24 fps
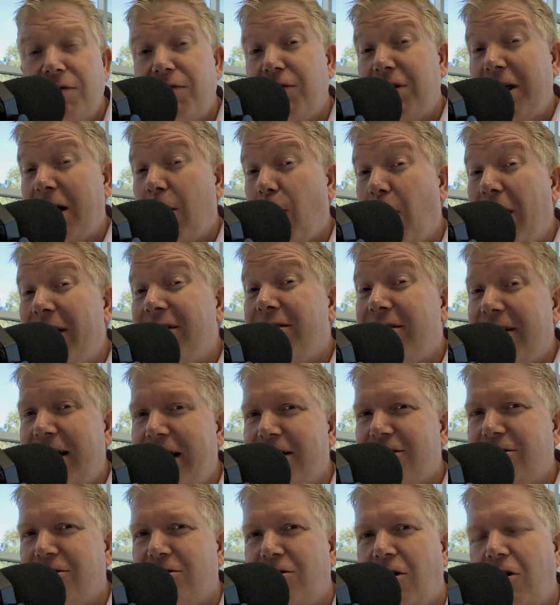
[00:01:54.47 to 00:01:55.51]
and for that
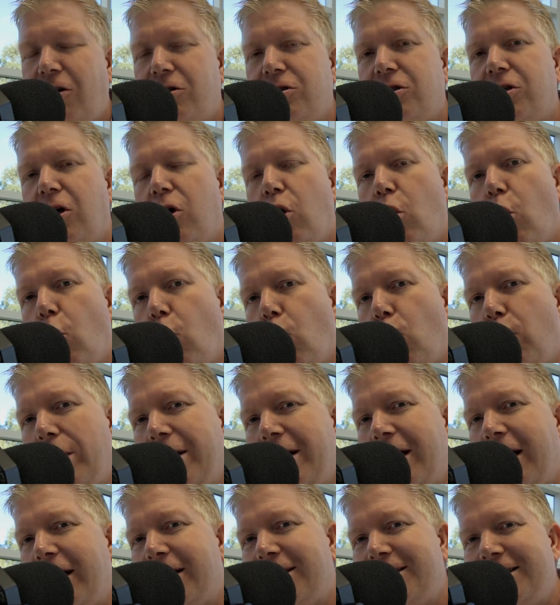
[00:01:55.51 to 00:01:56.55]
$1,000,
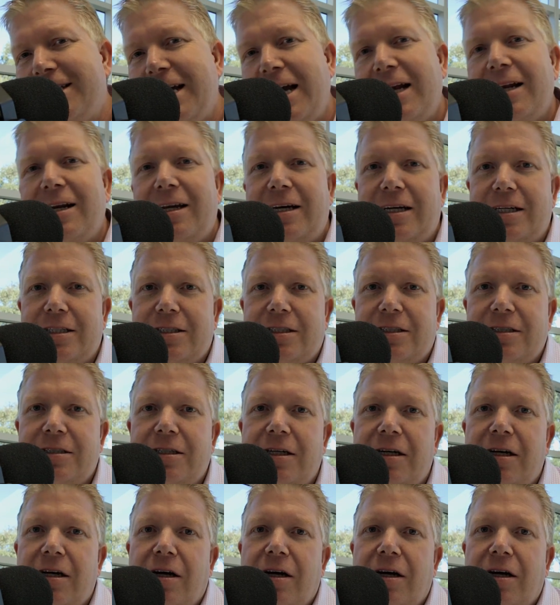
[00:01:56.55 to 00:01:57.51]
we get 10 leads.